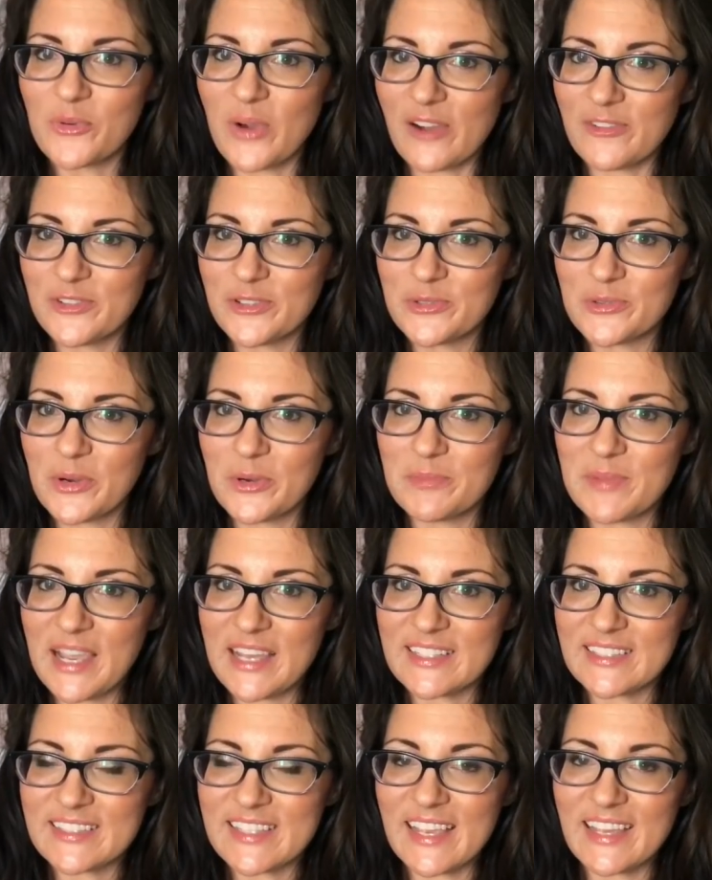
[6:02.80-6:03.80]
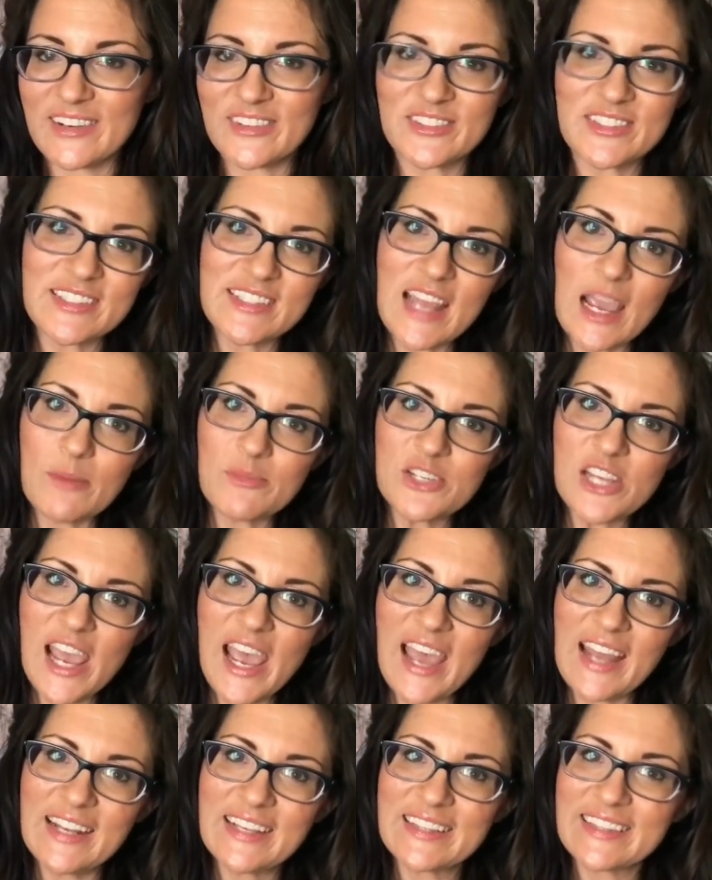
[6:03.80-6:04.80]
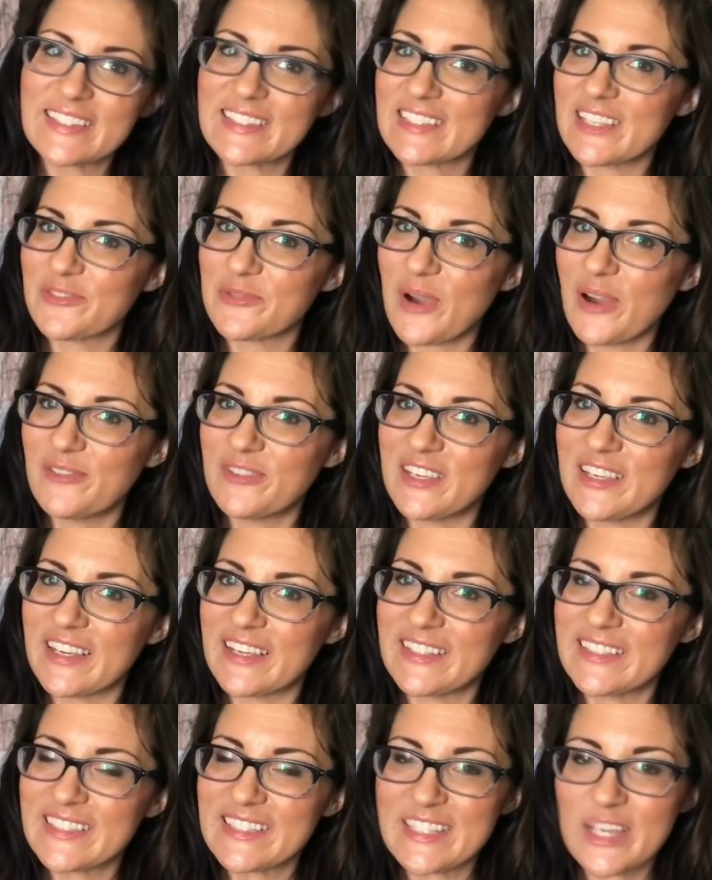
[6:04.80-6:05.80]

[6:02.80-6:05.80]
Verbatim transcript: Raw Food Romance, and on Snapchat, Lissa Raw Vegan.